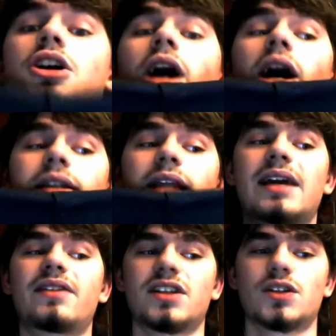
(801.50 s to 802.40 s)
unlike
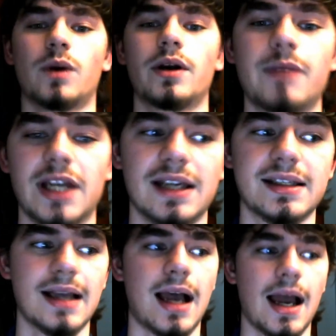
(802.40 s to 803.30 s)
this one, because
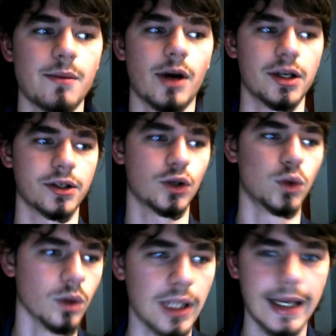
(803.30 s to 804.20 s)
I'm
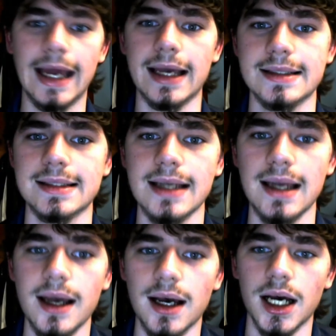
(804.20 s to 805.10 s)
uncool, I guess.
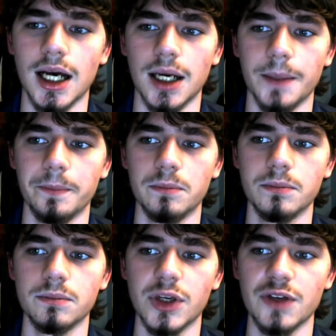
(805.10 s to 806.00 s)
Um,
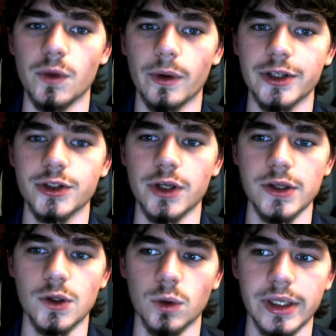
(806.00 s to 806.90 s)
but if you want to join the
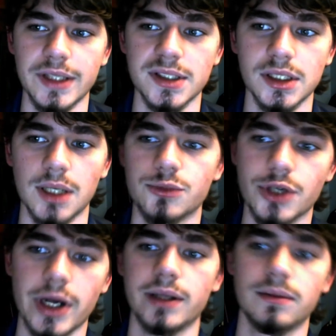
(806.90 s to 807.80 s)
Cool Kids Club, try
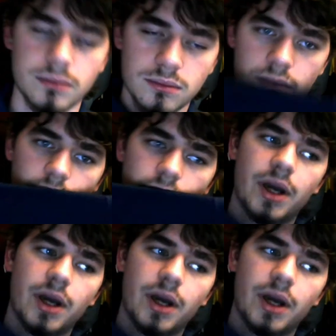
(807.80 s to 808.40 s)
and buy one